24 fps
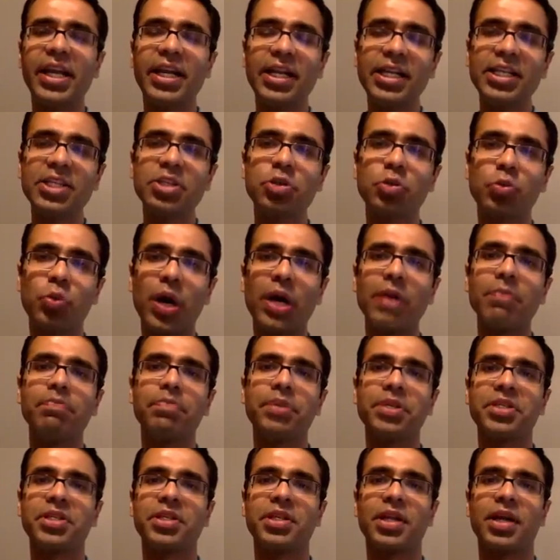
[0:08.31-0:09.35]
at least one
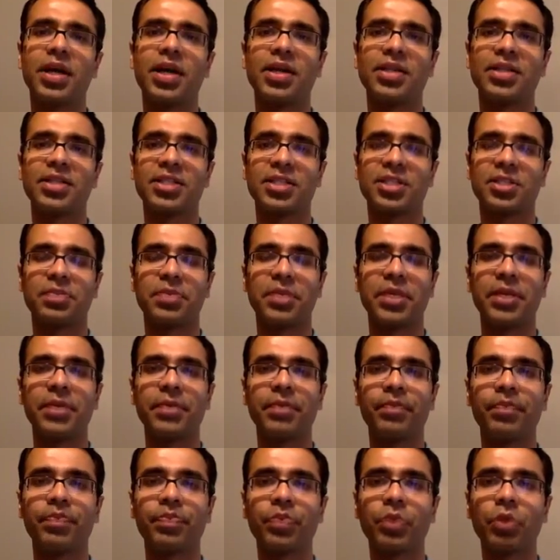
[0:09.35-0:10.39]
person asks me,
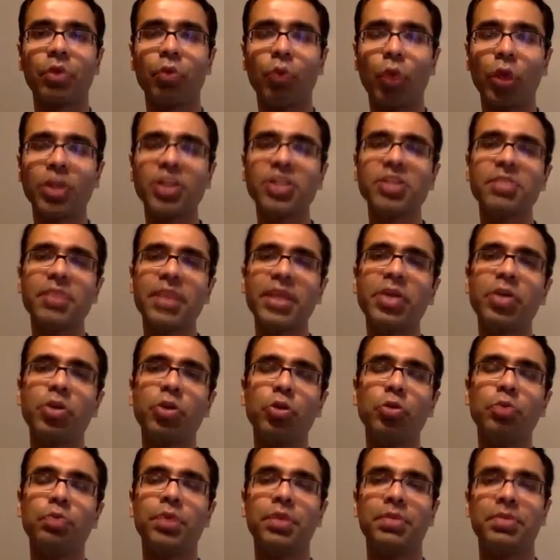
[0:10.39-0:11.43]
what is my
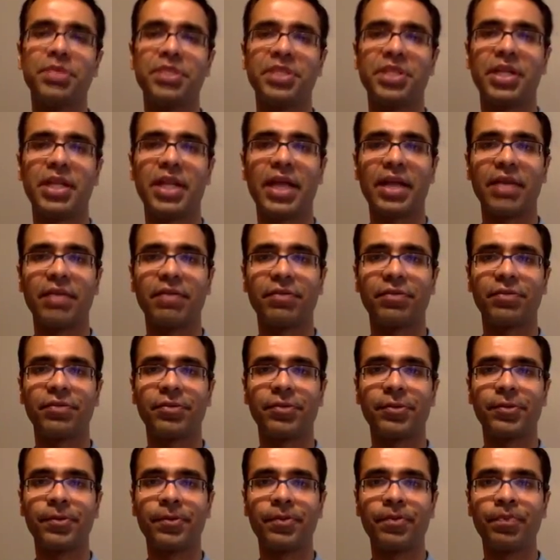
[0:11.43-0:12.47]
true purpose in life?
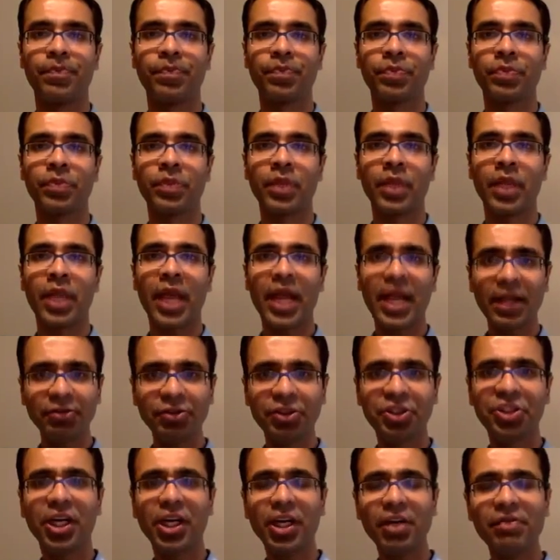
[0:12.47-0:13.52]
And I've
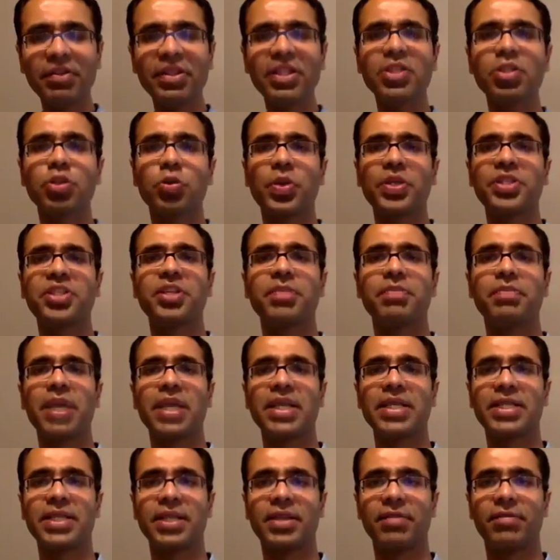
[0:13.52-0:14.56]
struggled with this question
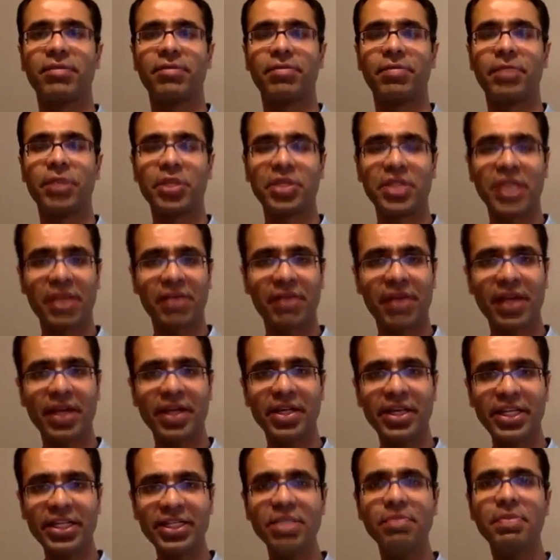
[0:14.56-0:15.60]
myself because I've had a
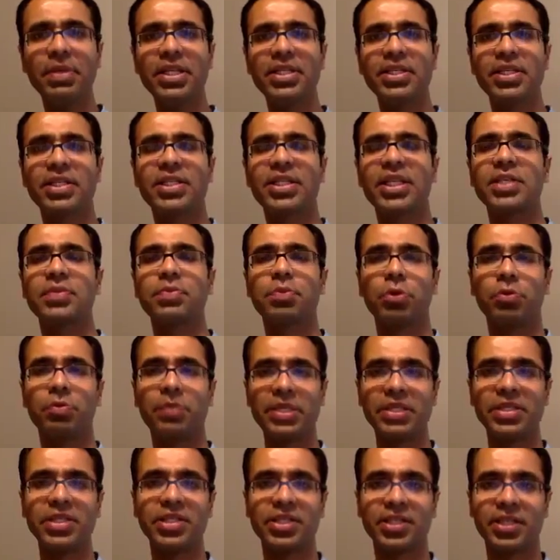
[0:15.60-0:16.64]
reasonably successful
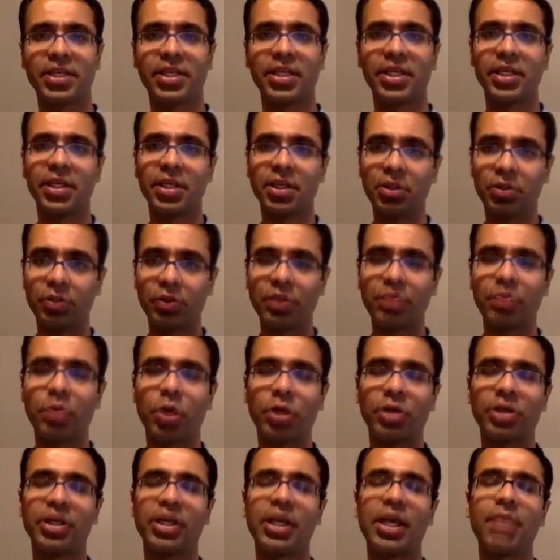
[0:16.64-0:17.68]
business career with
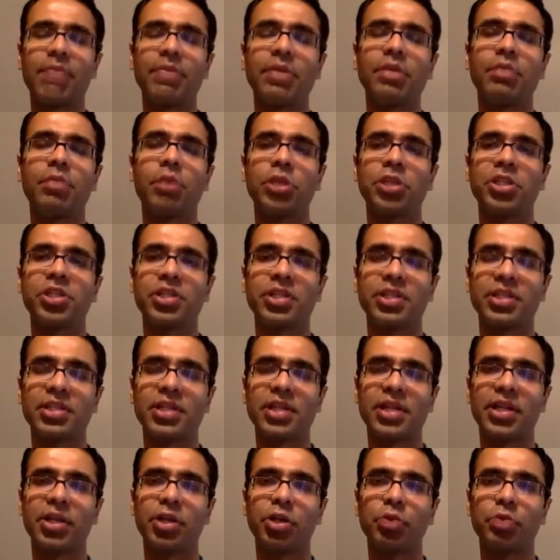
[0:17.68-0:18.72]
Procter& Gamble, Boston
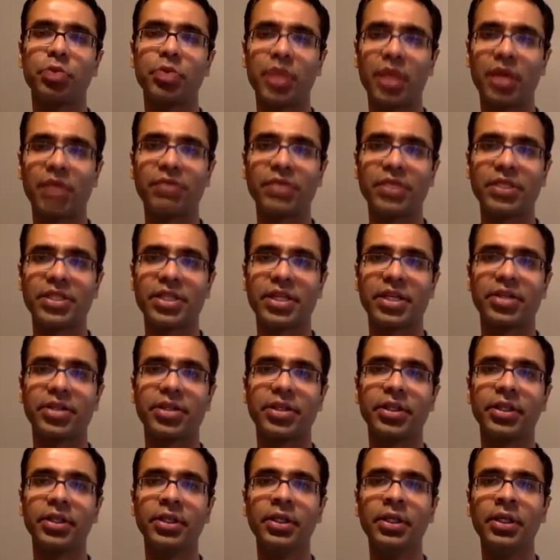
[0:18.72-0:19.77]
Consulting Group, Kraft,
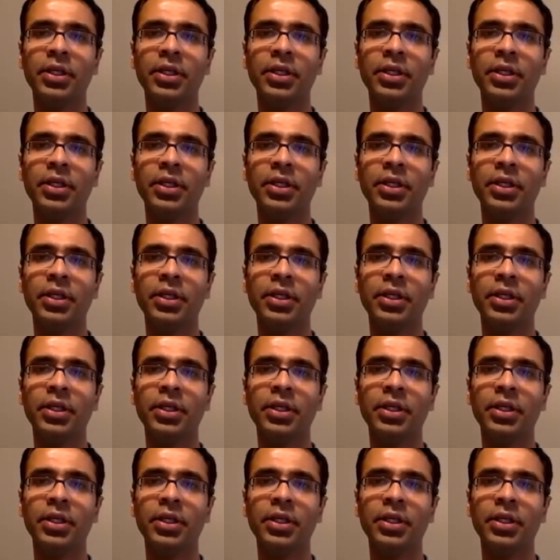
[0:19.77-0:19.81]
etc.